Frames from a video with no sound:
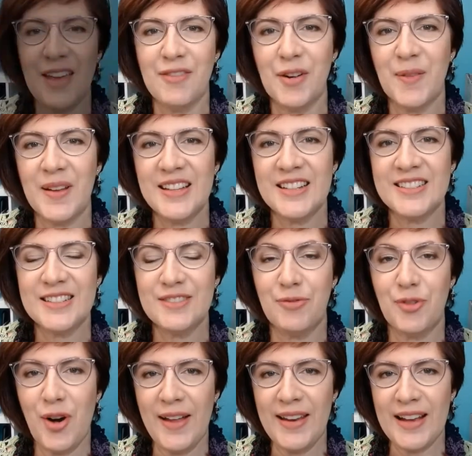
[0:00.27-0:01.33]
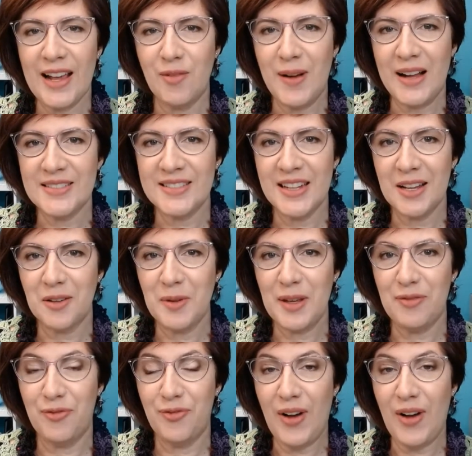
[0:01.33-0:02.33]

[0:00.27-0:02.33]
everyone, this is Veronica Wasek with